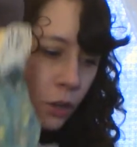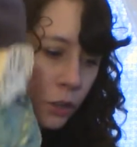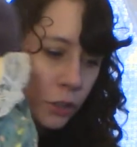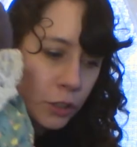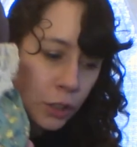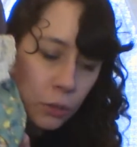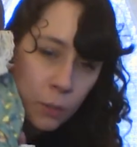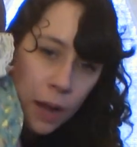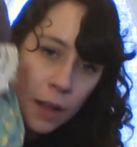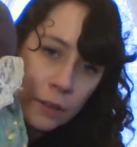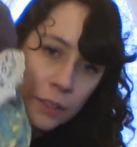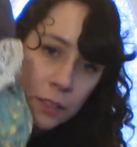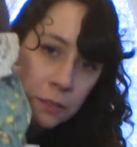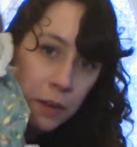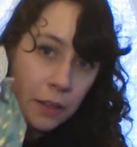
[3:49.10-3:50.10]
So
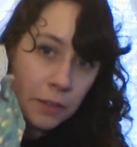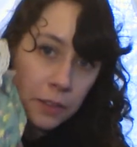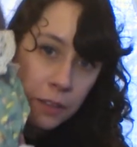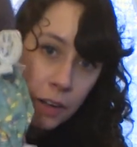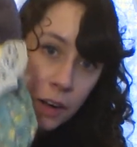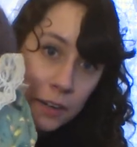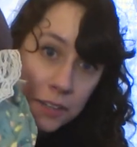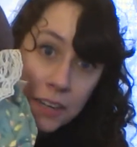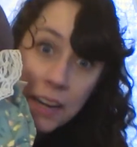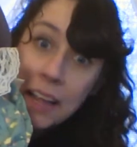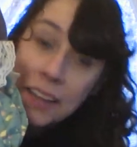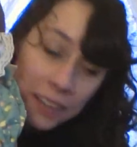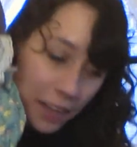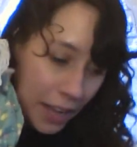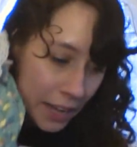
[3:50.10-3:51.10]
round and round the garden
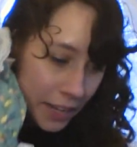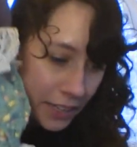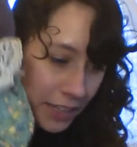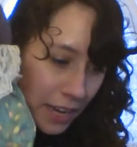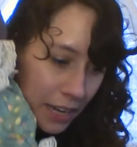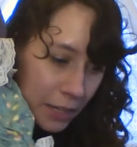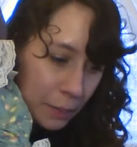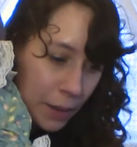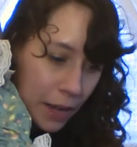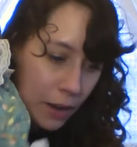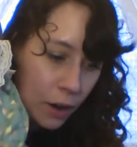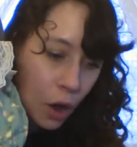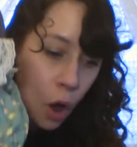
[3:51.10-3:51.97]
like a teddy bear.